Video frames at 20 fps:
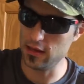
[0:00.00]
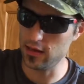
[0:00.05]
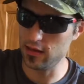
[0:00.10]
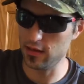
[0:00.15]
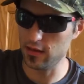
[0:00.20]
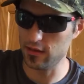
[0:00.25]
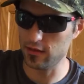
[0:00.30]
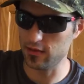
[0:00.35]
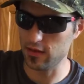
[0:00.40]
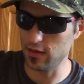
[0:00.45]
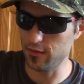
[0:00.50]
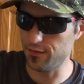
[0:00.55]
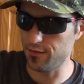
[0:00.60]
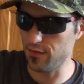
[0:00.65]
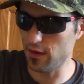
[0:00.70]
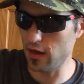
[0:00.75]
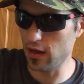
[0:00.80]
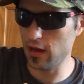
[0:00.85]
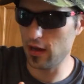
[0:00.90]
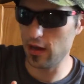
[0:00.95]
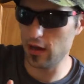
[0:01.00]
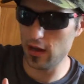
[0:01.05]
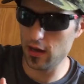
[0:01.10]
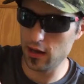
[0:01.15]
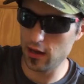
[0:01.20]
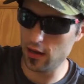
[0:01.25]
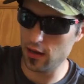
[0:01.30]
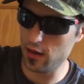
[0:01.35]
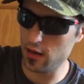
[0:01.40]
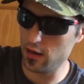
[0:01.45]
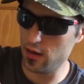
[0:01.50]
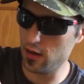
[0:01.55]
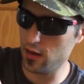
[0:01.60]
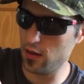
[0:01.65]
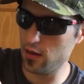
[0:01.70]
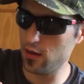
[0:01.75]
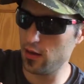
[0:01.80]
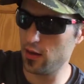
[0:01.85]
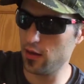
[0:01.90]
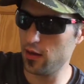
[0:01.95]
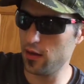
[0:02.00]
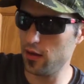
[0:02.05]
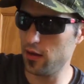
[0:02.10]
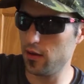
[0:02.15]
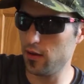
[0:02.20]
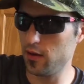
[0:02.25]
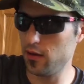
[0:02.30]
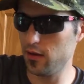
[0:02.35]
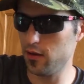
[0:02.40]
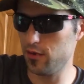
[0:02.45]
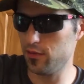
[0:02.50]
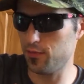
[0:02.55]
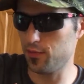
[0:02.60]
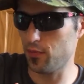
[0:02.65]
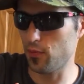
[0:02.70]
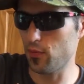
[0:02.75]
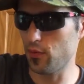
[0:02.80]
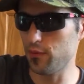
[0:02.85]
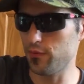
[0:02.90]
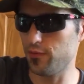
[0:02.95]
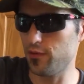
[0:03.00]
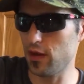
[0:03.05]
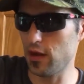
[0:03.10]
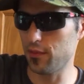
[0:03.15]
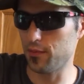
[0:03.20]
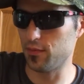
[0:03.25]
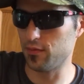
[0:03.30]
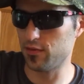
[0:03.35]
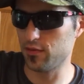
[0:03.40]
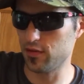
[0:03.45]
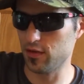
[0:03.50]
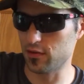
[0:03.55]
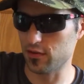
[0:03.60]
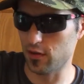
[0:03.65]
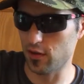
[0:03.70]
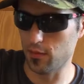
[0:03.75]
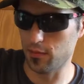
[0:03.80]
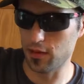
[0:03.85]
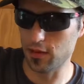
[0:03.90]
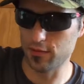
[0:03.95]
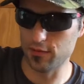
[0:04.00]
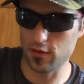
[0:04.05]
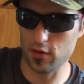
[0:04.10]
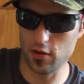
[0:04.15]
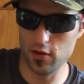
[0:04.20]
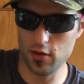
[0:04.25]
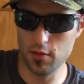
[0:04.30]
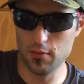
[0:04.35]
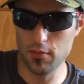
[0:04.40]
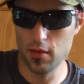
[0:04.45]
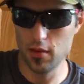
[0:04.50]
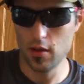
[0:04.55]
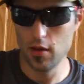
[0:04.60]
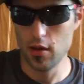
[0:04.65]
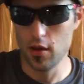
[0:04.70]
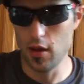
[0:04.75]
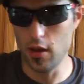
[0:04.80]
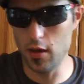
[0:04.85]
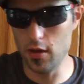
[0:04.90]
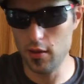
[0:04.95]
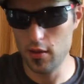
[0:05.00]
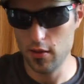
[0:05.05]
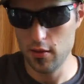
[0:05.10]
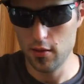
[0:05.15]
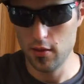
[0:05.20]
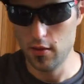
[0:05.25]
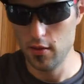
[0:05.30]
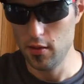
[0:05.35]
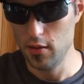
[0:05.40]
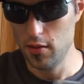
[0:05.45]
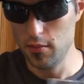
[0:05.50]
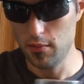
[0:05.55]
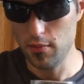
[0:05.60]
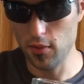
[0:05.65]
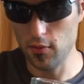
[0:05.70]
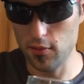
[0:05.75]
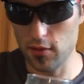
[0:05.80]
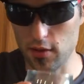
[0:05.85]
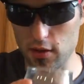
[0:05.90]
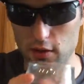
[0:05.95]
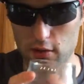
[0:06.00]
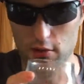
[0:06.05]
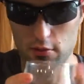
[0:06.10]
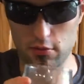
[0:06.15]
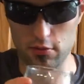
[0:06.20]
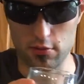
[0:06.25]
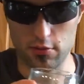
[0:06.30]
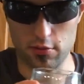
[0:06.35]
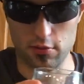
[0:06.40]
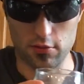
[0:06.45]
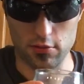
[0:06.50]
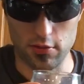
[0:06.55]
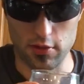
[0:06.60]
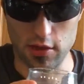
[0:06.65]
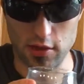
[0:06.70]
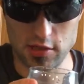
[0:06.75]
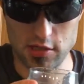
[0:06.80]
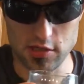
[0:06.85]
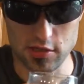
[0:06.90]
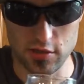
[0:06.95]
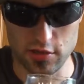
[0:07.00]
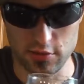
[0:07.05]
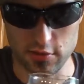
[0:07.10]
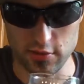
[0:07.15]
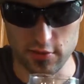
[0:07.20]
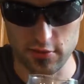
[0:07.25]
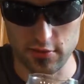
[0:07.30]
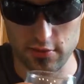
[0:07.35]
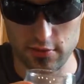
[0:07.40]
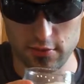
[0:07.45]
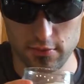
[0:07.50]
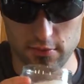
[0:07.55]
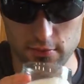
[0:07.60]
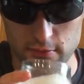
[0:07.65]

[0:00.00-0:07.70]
it is a 5.5% alcohol by volume. But we're gonna get a little nucleation on this.